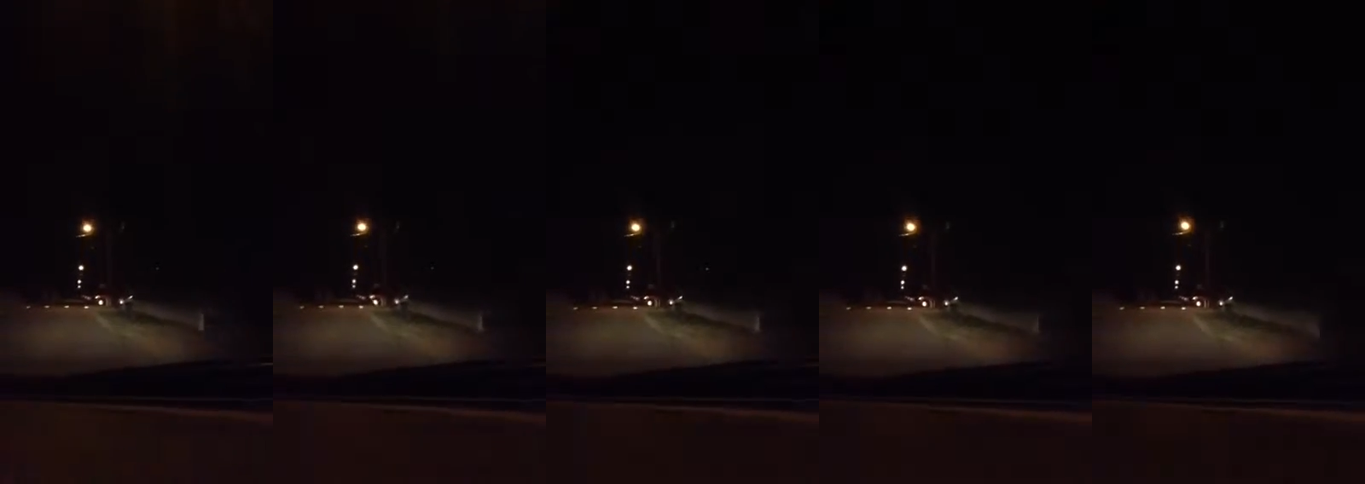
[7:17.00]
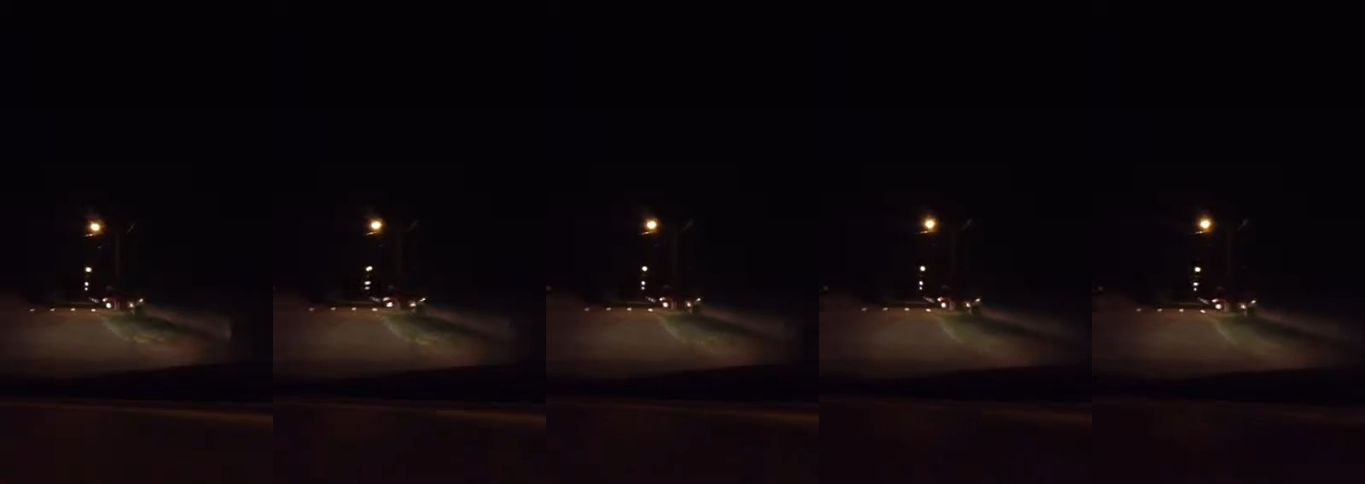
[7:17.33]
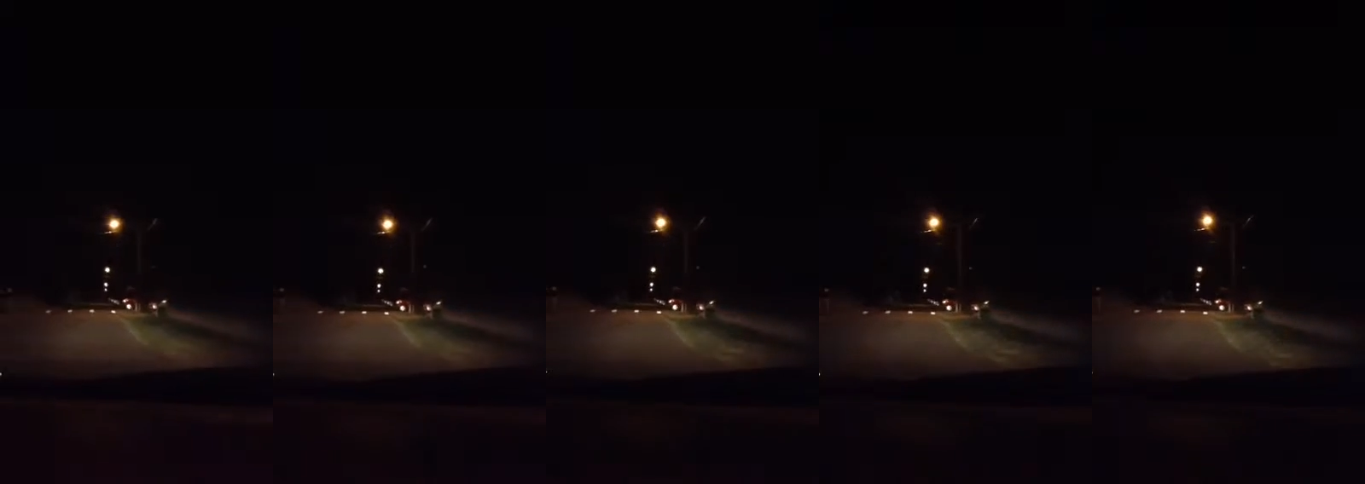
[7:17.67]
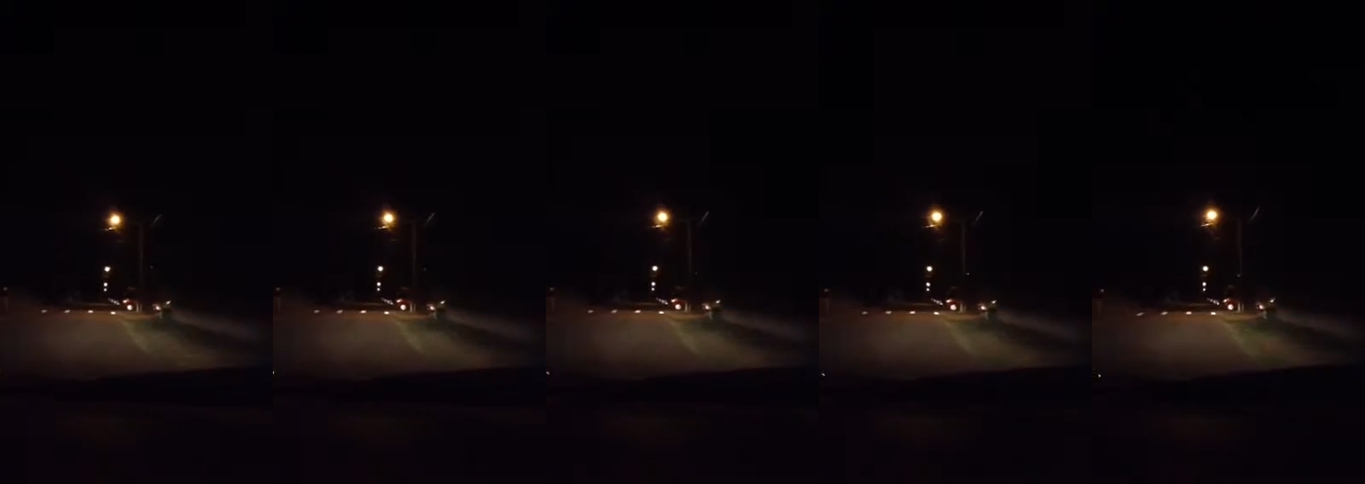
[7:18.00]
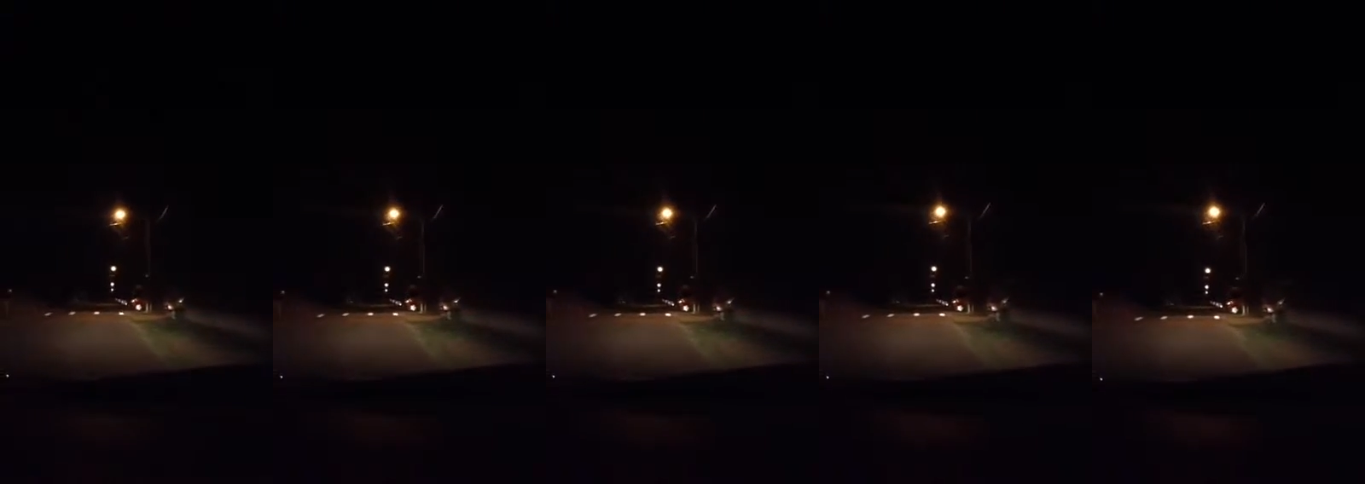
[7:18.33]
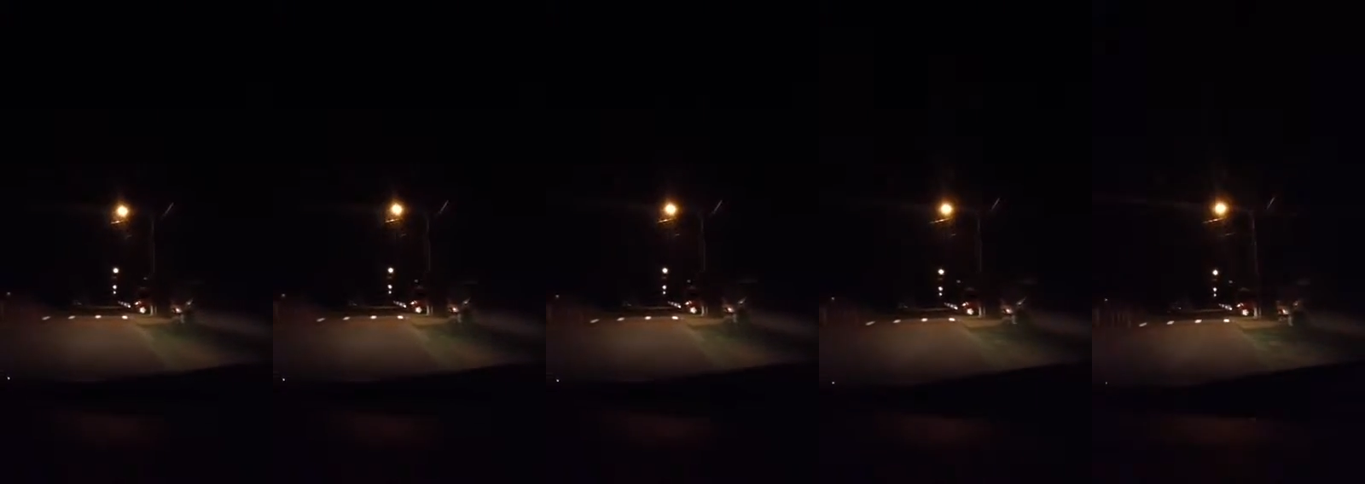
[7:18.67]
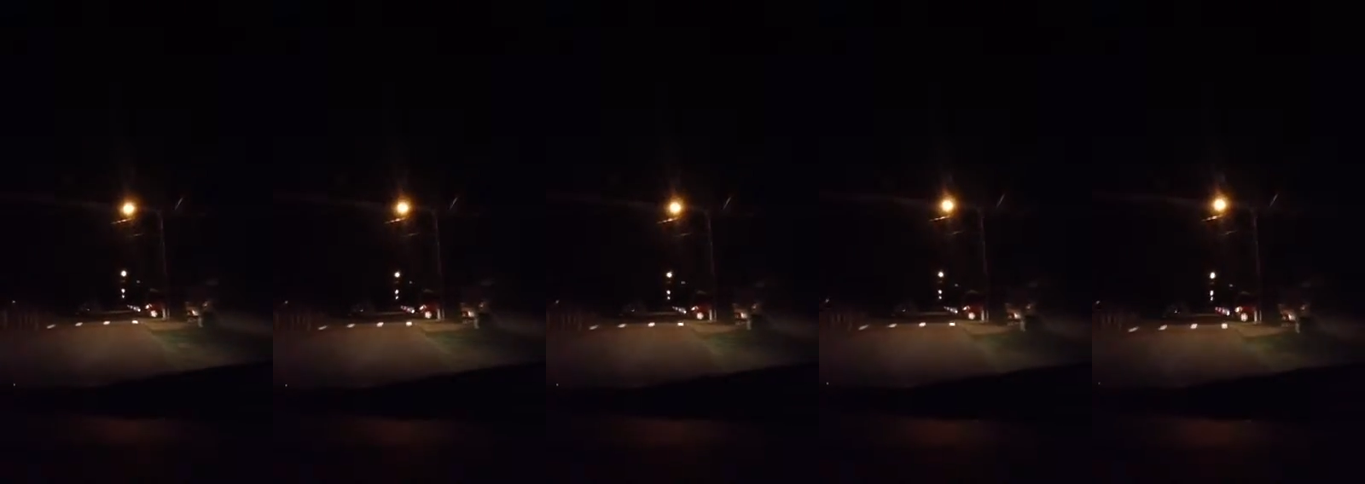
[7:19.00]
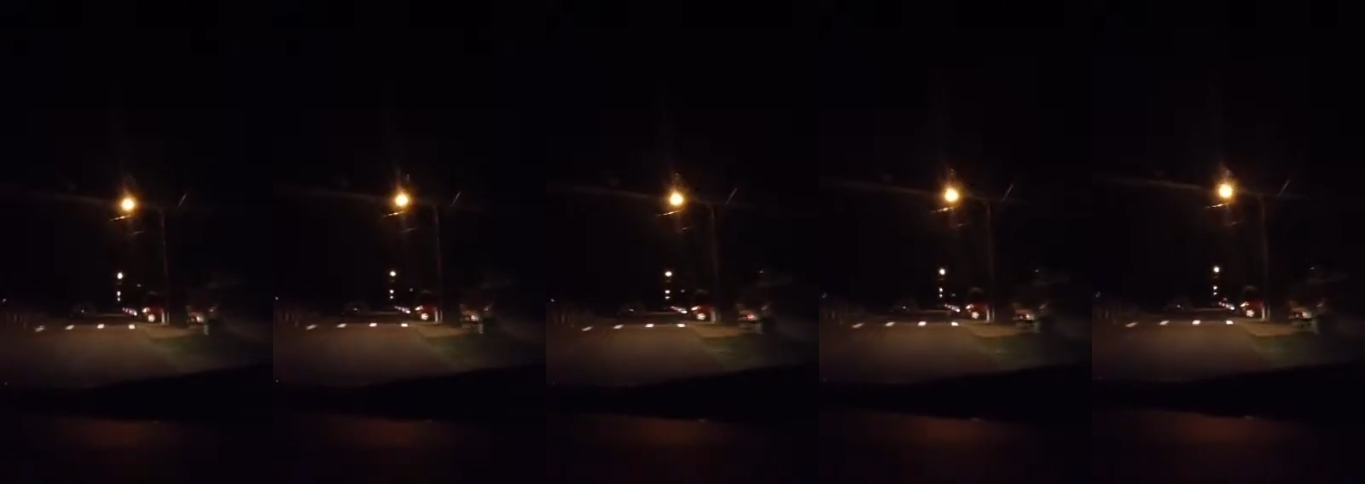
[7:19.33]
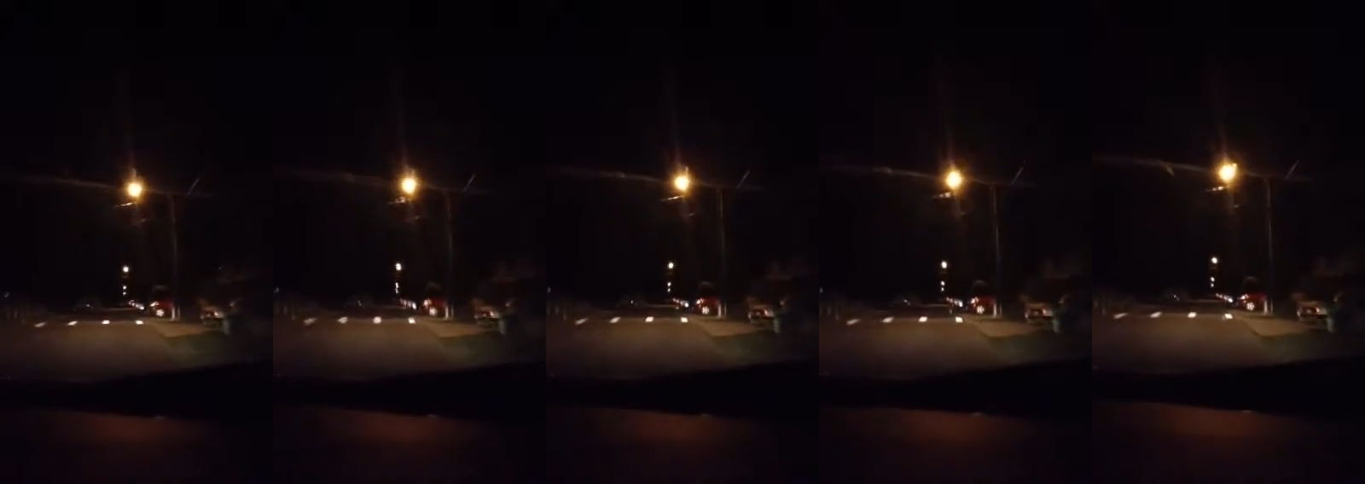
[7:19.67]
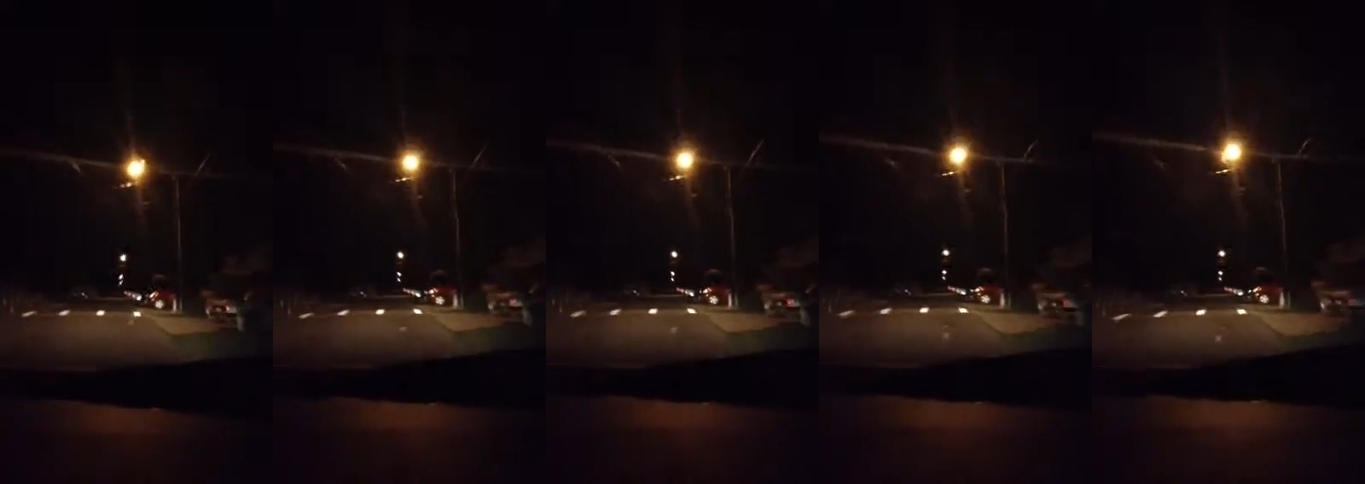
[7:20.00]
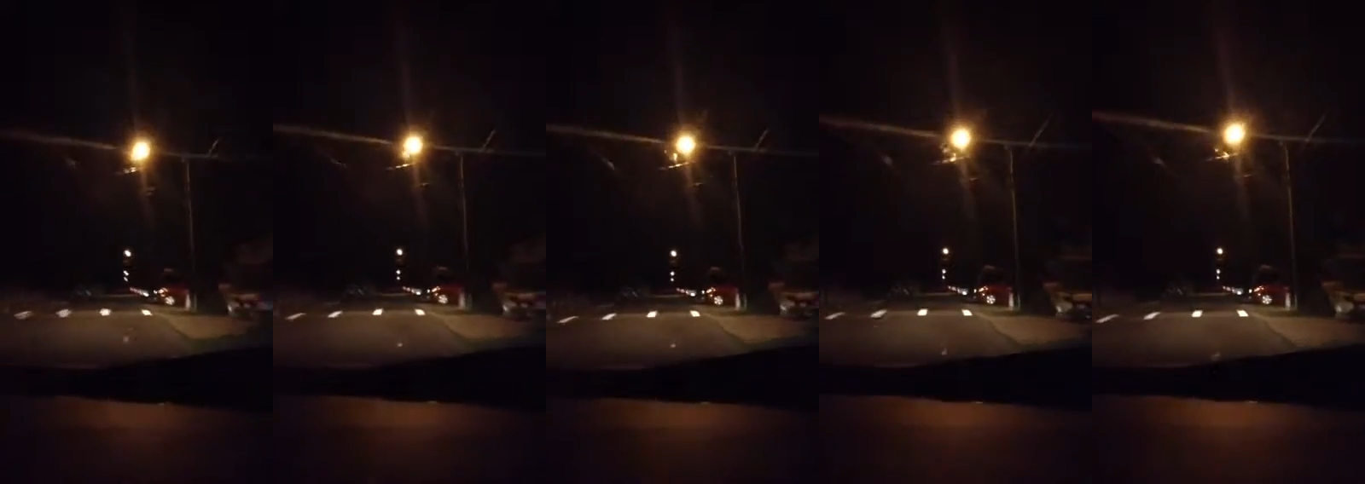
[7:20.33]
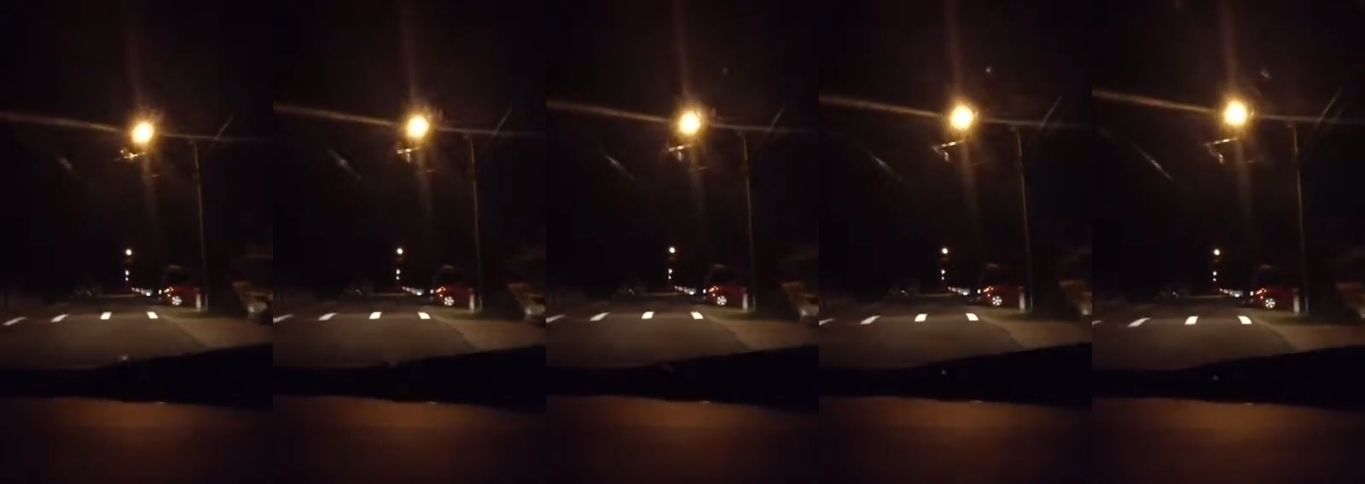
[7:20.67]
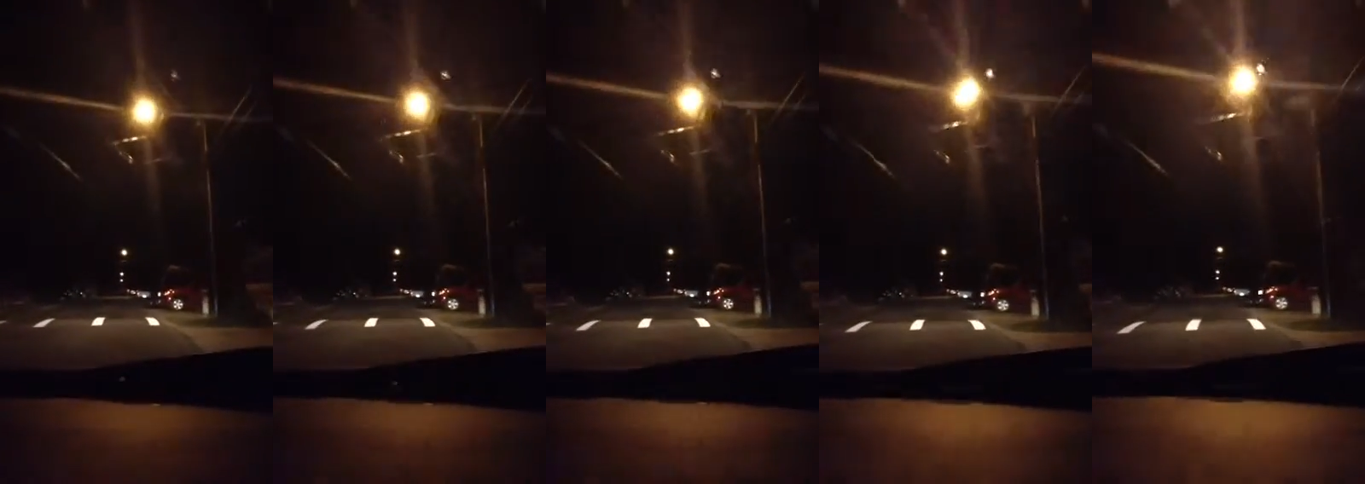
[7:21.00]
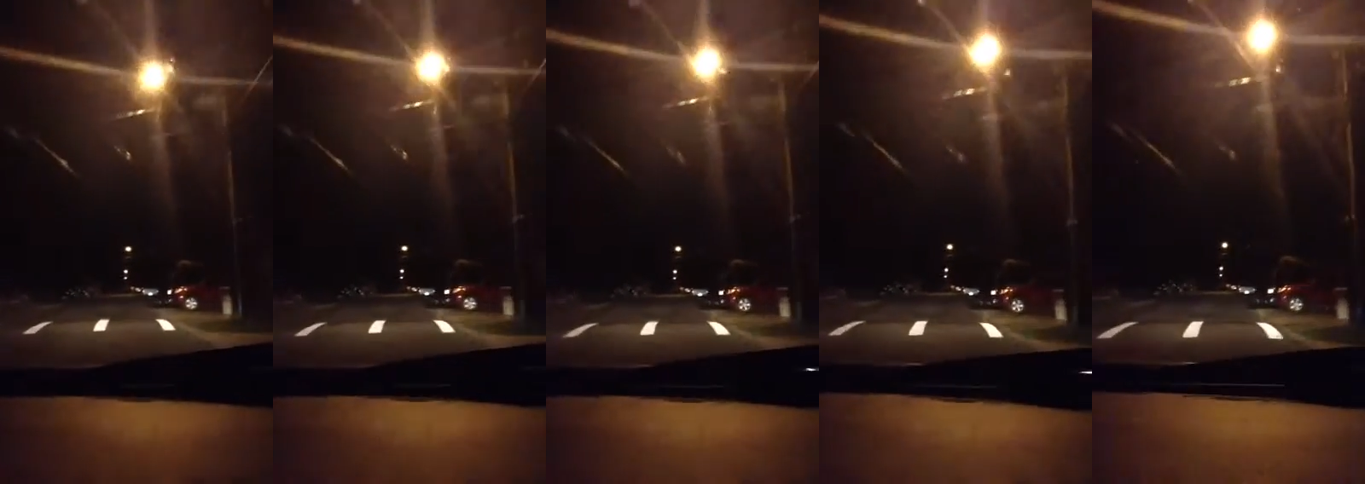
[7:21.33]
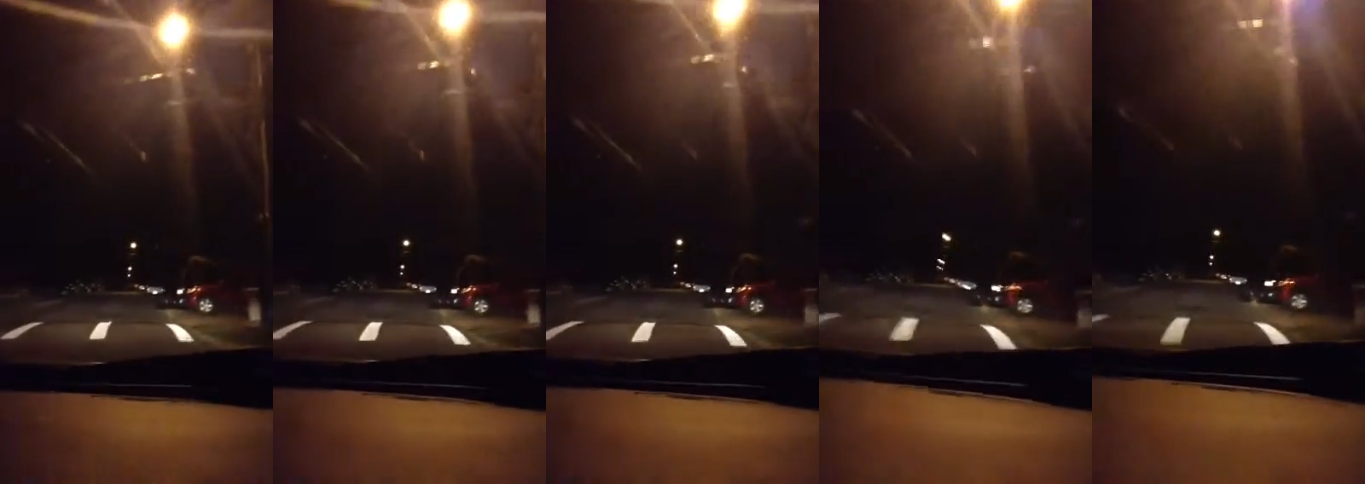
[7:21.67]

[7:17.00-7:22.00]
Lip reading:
No face is visible, so there are no lips to read.